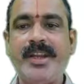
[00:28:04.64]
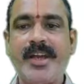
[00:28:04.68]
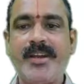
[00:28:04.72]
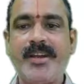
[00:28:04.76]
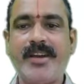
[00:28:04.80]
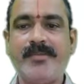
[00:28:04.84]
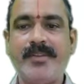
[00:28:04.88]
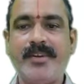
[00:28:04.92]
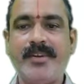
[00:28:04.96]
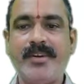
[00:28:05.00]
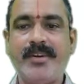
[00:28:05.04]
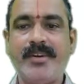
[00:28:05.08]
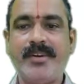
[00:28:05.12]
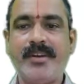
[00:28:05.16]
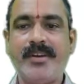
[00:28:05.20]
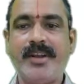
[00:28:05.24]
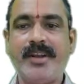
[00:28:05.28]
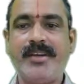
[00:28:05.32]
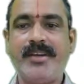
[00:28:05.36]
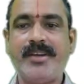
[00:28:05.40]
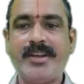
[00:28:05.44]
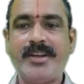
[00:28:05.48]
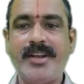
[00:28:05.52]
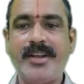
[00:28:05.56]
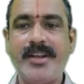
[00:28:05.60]
careful
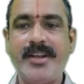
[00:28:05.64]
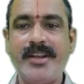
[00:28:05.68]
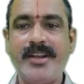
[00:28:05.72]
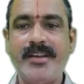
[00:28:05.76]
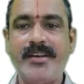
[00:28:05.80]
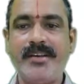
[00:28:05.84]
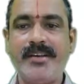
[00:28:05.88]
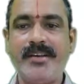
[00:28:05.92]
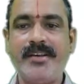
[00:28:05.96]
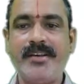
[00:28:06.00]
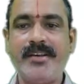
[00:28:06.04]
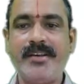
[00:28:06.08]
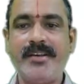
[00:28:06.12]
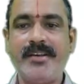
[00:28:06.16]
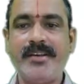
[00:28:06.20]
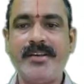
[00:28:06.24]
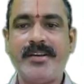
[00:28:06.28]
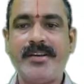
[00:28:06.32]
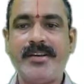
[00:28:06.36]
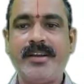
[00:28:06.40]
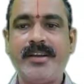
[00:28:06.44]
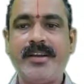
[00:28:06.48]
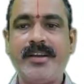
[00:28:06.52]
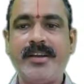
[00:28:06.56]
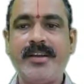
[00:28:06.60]
and keen
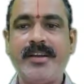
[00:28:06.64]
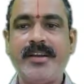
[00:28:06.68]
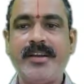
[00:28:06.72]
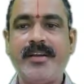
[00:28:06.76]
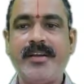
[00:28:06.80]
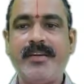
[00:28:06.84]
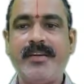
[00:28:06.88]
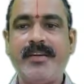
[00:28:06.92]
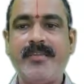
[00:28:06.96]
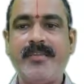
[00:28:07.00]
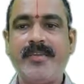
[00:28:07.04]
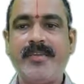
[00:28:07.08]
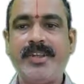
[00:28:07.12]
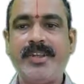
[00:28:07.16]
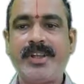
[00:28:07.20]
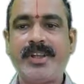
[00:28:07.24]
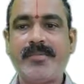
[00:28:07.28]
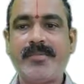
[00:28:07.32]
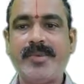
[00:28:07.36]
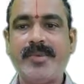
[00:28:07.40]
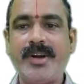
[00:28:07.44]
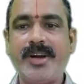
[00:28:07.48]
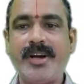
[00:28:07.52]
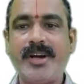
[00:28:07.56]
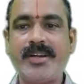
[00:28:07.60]
with a
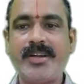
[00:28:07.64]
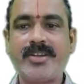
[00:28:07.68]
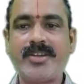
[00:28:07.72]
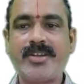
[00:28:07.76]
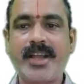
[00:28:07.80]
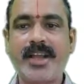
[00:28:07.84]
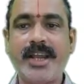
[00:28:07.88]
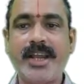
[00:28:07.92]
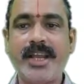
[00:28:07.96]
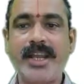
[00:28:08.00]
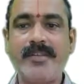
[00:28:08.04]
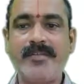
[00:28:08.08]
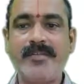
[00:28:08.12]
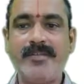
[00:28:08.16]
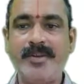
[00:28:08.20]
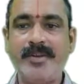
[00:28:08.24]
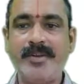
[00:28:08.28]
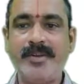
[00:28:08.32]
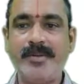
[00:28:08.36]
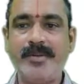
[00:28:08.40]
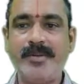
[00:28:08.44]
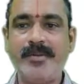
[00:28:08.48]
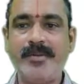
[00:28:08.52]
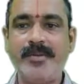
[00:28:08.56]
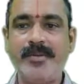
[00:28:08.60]
bird's eye
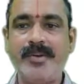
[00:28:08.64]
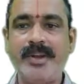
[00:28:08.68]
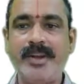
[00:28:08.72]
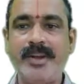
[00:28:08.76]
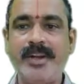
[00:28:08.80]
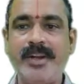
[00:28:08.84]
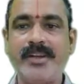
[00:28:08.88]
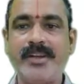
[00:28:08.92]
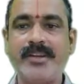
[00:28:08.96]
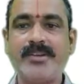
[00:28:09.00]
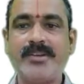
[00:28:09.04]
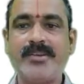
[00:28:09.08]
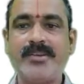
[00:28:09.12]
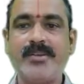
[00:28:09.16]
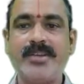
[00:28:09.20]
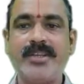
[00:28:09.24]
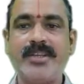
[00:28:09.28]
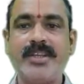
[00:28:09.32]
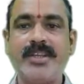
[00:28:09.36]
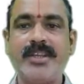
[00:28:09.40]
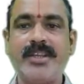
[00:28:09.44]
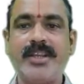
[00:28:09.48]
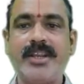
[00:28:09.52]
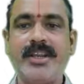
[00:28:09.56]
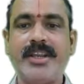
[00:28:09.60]
view in
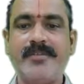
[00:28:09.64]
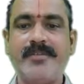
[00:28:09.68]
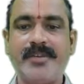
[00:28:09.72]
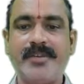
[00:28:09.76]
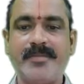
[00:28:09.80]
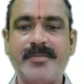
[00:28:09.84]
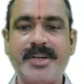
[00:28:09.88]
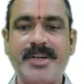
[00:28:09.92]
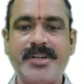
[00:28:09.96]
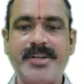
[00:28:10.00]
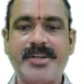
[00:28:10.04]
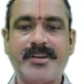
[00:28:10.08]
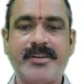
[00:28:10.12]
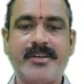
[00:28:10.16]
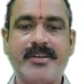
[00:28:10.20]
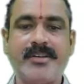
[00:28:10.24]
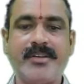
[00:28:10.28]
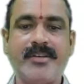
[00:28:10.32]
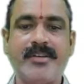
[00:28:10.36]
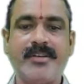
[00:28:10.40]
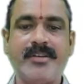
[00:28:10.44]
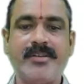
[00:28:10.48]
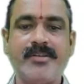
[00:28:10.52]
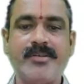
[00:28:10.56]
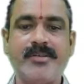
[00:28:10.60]
disclosing the information
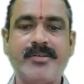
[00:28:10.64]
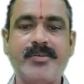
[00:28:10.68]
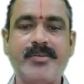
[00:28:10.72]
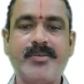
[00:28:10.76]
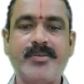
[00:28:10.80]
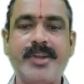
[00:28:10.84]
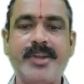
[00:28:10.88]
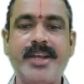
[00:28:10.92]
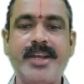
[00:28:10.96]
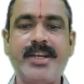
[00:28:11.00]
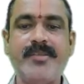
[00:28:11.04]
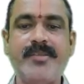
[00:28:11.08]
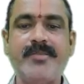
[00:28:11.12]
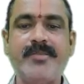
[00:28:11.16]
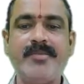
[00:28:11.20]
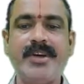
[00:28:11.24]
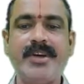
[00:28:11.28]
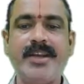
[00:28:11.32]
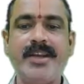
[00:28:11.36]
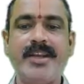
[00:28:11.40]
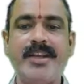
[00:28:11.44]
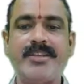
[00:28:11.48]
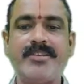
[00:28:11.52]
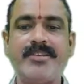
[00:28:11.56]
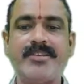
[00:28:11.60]
to
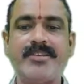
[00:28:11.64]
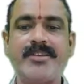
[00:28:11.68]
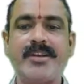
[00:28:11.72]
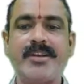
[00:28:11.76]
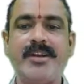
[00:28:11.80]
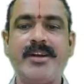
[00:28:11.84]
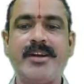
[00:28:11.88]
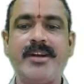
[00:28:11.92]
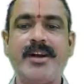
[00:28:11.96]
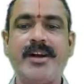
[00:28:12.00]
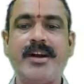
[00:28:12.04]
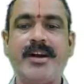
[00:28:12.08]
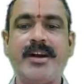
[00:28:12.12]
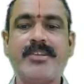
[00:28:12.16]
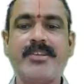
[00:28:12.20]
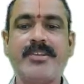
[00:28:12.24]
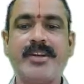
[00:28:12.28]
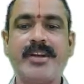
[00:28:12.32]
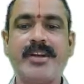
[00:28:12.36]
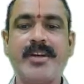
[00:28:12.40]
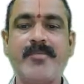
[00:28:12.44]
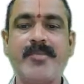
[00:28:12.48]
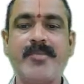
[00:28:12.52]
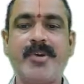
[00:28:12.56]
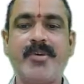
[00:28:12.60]
anybody else asked
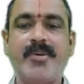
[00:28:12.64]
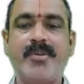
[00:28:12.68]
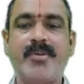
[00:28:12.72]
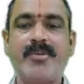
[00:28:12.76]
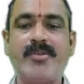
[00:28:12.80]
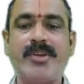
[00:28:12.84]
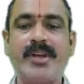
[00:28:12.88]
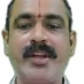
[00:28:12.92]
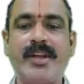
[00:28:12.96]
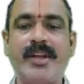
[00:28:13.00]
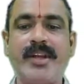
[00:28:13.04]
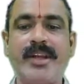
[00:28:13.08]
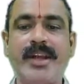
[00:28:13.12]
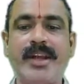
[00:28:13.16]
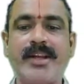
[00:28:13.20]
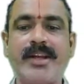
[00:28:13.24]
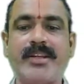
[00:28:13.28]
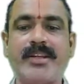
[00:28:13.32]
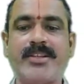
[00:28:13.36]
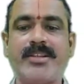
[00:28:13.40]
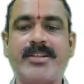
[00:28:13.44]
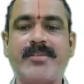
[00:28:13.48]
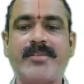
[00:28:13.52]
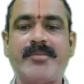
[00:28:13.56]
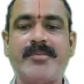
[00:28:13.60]
about a
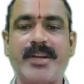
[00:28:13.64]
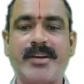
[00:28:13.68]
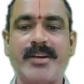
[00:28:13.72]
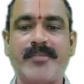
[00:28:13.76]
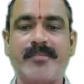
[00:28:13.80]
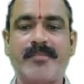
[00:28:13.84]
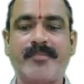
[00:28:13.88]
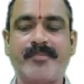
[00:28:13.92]
customer.